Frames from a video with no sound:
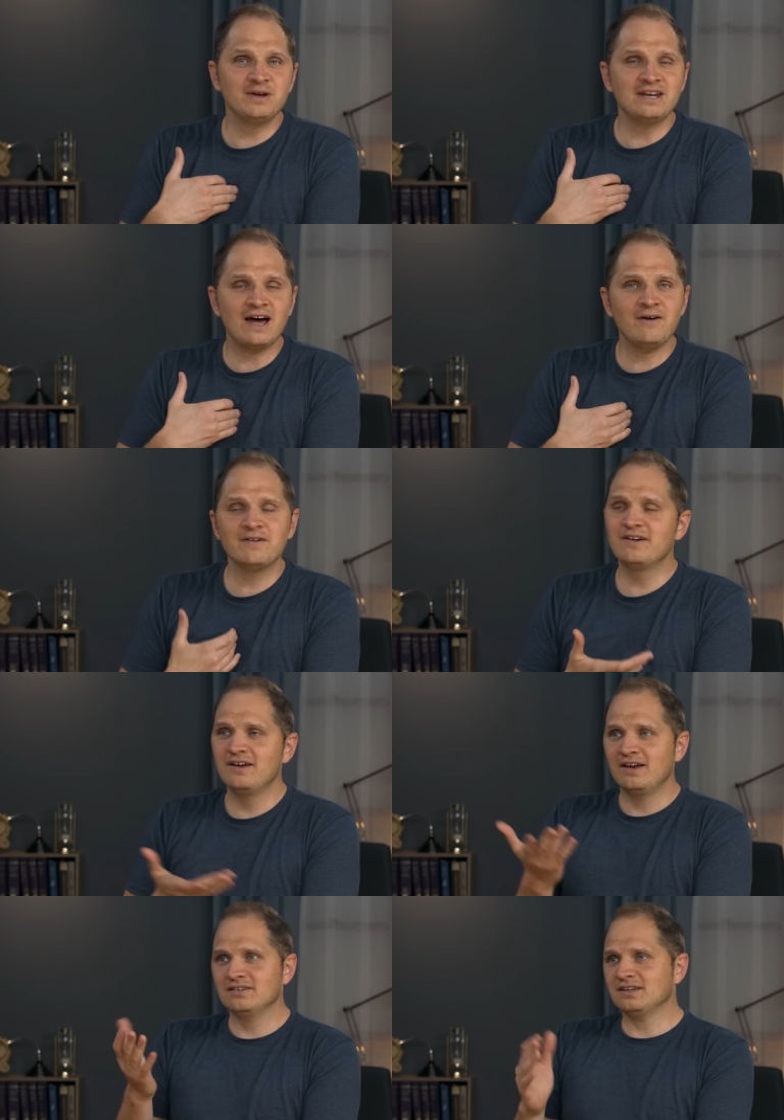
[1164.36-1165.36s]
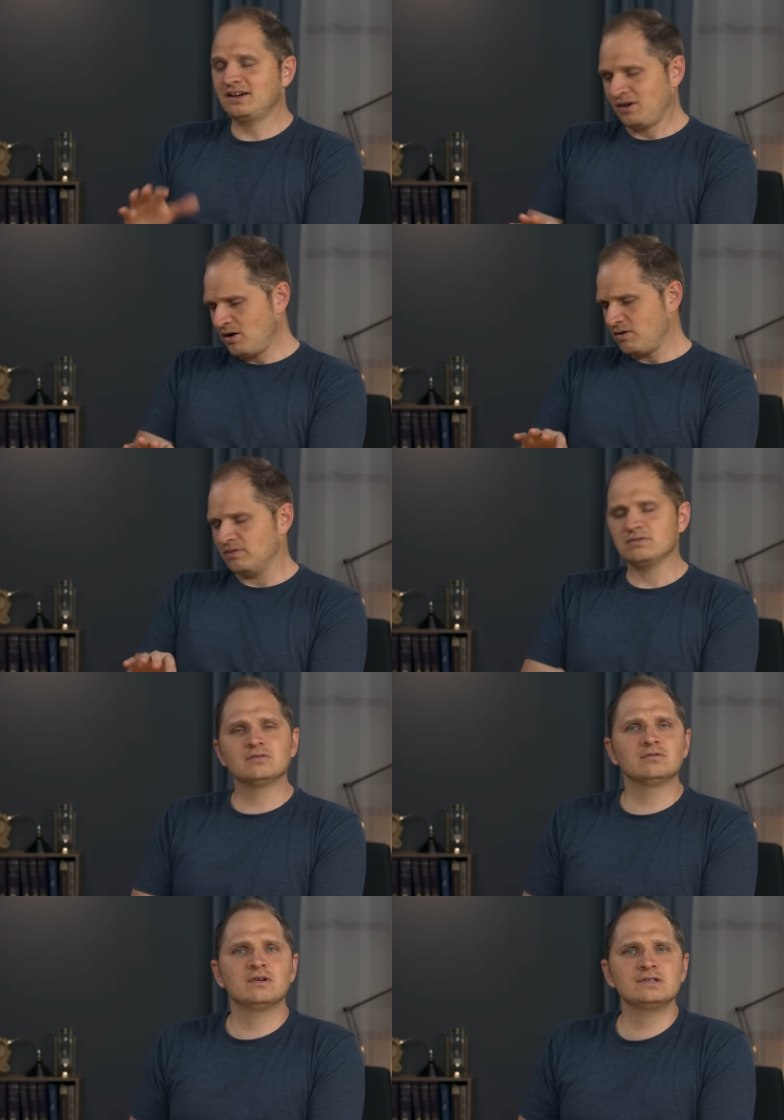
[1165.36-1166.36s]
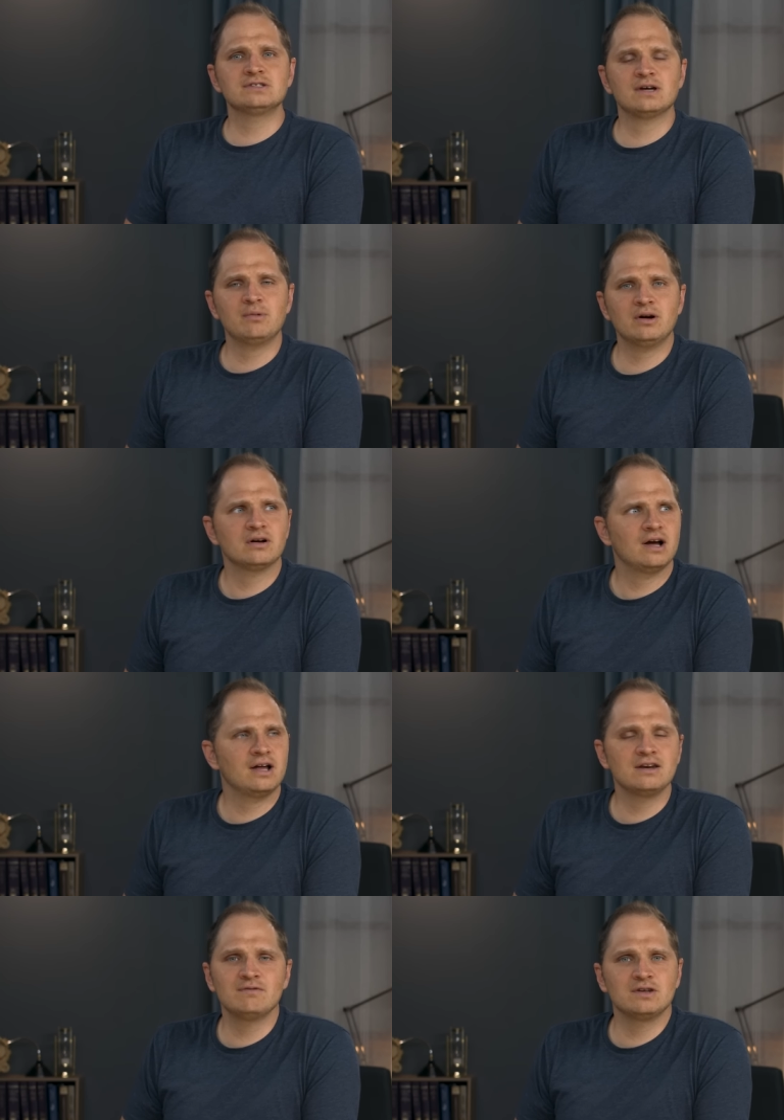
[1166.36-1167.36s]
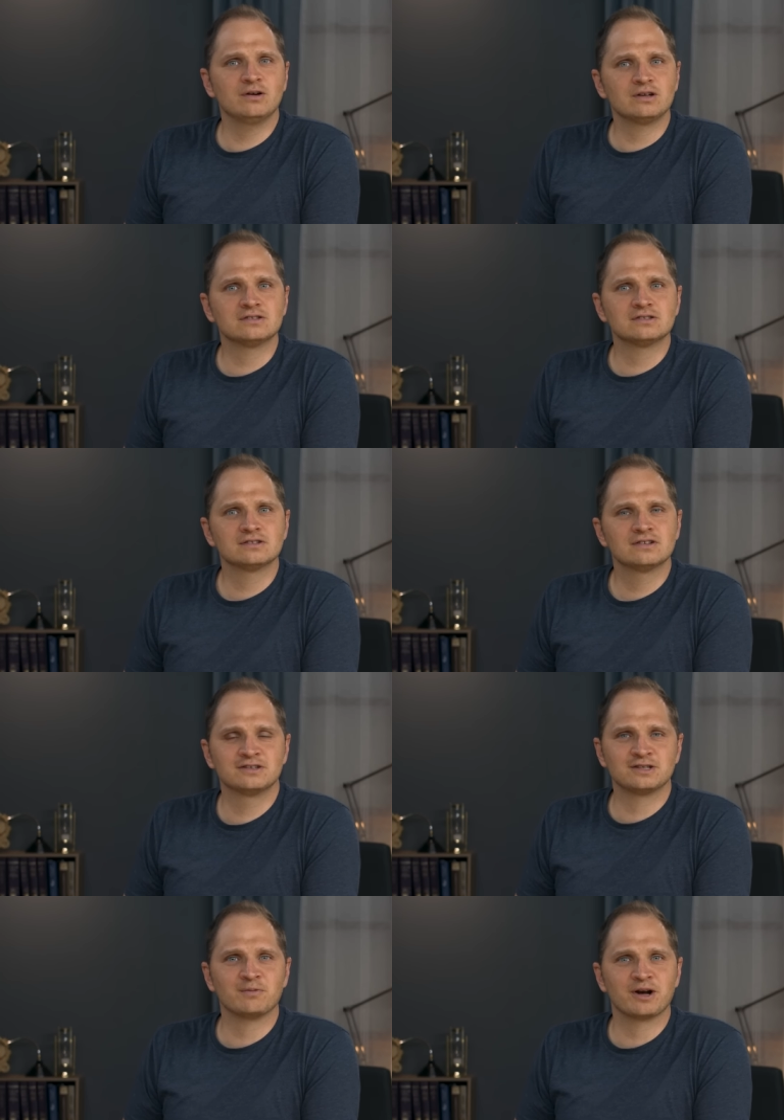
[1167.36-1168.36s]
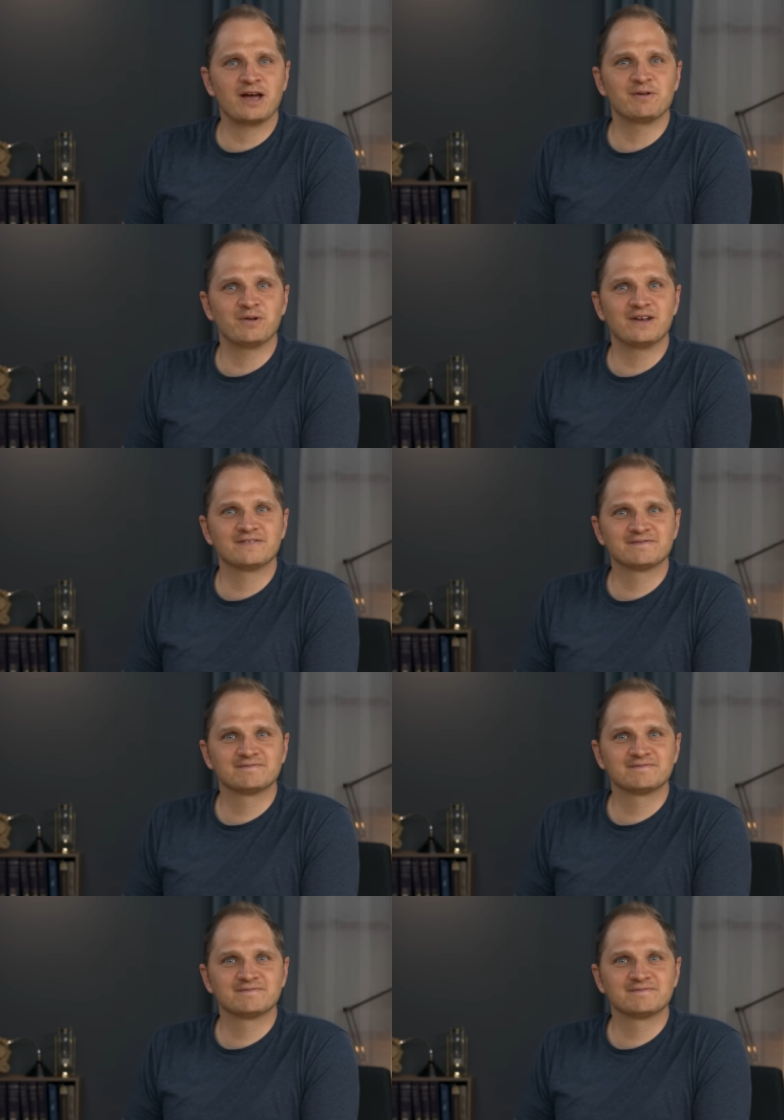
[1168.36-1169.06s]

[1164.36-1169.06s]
me now, it's like, oh, was it summer? I, I didn't even notice. And summer came and went.